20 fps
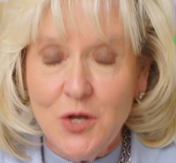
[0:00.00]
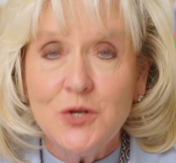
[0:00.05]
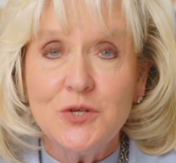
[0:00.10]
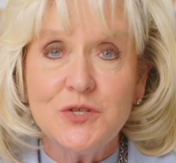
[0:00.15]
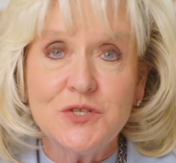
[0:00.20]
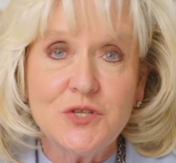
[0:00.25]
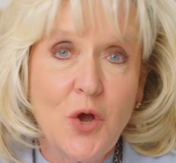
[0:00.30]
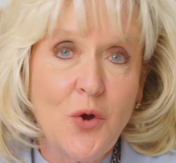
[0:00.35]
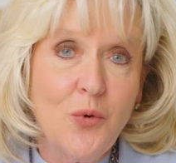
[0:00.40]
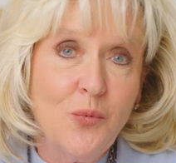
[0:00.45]

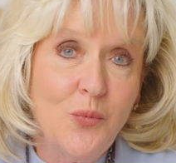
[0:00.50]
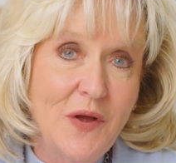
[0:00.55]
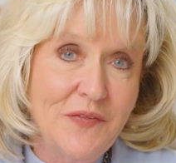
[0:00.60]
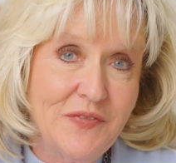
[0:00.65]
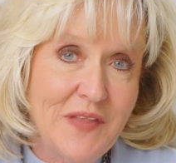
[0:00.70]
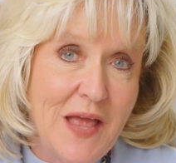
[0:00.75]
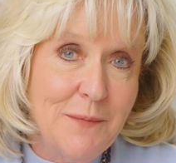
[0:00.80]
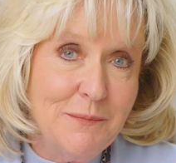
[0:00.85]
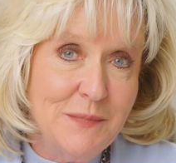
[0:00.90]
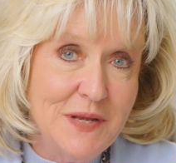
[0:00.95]
So
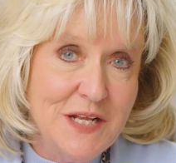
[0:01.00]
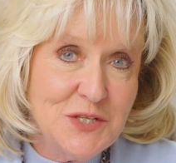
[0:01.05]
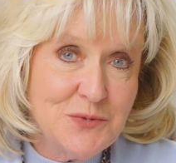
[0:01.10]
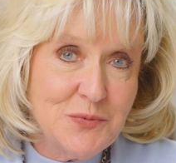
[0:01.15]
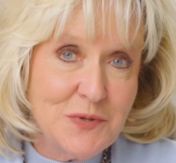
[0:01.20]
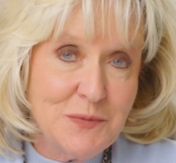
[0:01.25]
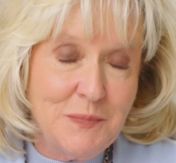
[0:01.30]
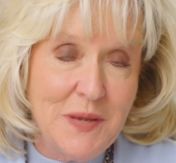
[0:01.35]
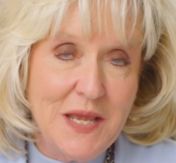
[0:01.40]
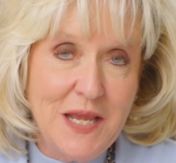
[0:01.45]
what that means
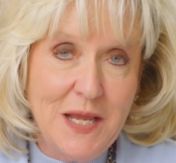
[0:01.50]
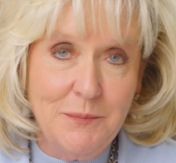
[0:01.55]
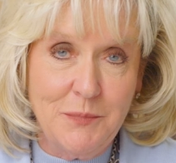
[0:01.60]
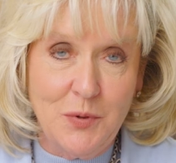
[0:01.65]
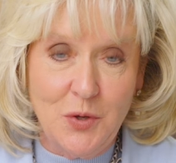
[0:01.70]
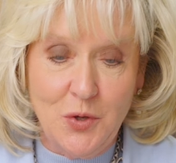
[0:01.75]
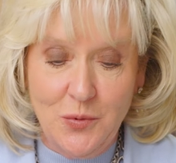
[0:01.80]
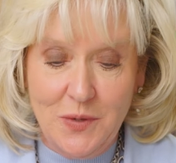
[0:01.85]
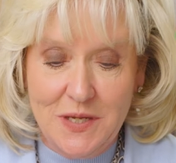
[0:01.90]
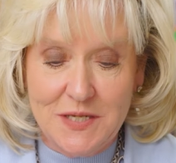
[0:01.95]
with
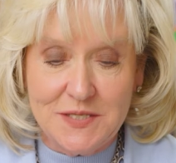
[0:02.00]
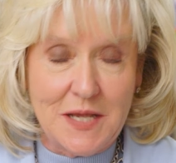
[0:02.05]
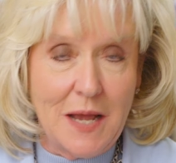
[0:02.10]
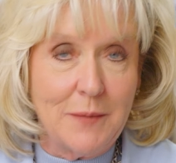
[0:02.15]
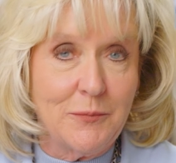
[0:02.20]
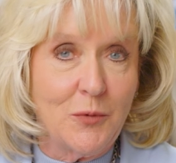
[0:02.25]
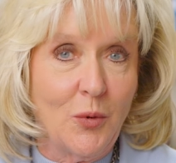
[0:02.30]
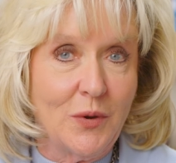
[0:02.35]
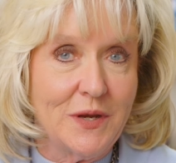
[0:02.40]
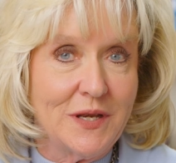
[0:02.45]
peekaboo is
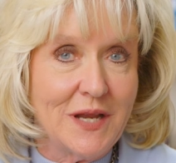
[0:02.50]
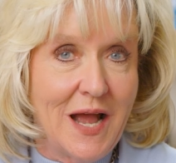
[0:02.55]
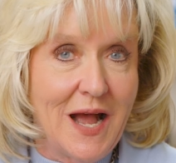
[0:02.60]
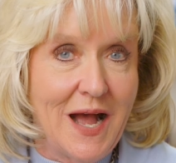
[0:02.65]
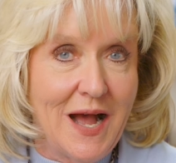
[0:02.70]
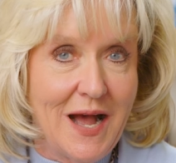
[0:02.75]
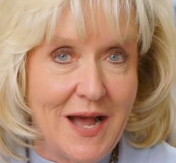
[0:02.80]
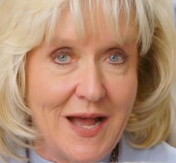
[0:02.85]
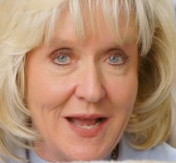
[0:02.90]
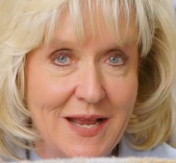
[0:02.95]
I'm going to
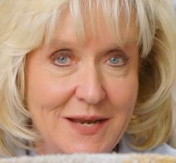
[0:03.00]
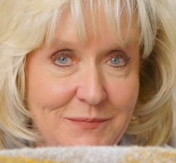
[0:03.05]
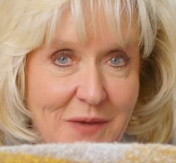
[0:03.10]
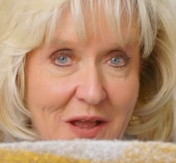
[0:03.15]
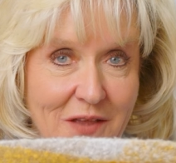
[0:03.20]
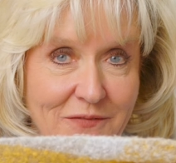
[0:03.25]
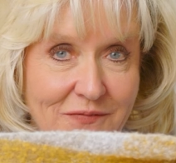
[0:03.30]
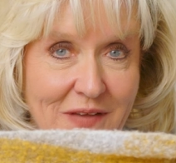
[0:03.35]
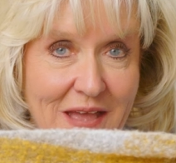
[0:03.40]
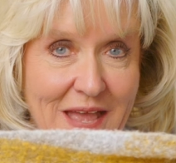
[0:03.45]
hide
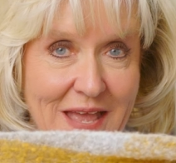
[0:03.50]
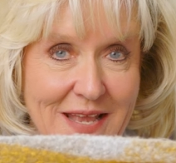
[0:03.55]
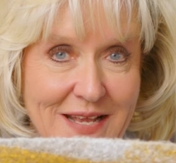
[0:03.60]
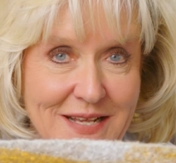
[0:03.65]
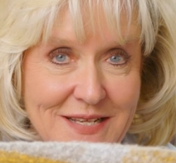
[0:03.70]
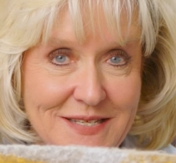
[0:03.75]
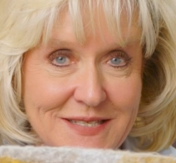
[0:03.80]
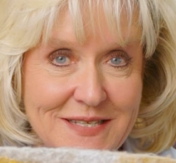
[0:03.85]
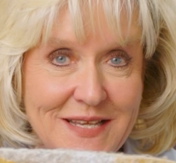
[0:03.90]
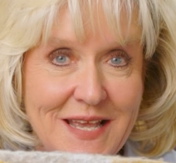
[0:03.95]
my
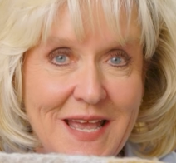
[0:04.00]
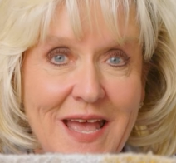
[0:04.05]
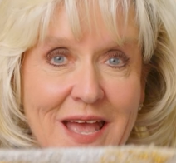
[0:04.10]
face.